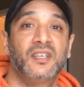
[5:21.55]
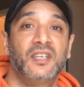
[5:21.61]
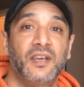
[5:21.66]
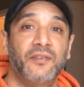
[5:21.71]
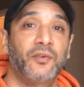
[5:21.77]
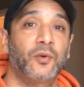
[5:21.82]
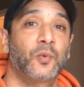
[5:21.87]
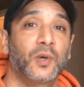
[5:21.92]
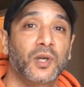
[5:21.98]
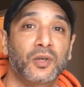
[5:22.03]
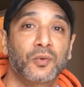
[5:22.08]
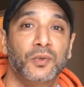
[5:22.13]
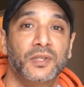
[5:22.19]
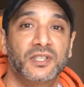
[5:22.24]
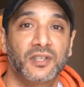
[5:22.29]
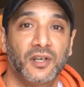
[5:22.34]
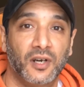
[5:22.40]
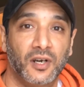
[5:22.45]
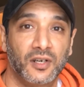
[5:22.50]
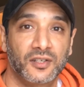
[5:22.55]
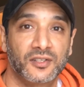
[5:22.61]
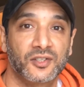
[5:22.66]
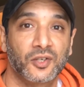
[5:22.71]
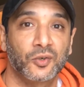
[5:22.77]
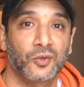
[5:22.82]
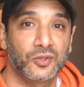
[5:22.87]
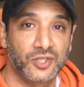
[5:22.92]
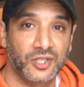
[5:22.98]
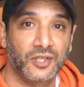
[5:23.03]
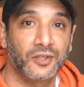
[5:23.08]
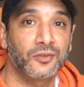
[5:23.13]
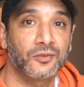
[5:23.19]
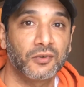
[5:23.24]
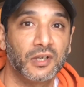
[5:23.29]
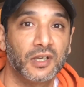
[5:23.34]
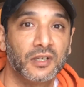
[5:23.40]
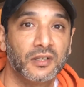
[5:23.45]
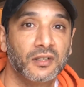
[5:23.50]
Never work with dogs or
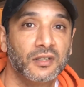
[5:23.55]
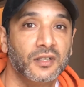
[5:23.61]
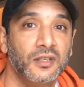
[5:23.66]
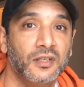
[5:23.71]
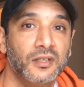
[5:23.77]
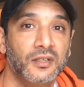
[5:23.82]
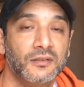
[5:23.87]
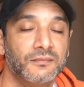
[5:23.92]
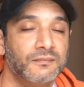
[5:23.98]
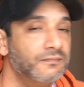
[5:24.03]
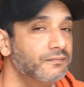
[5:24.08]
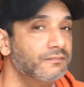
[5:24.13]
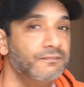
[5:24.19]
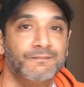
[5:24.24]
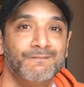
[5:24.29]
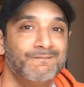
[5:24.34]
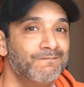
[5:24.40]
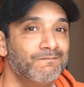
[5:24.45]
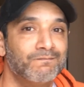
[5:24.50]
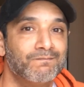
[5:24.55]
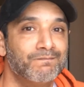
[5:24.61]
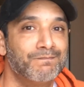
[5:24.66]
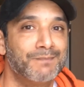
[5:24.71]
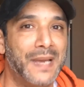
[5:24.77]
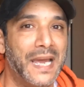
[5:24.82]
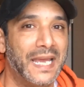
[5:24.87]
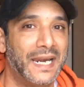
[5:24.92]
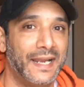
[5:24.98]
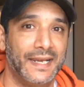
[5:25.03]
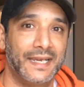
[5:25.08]
children. Bad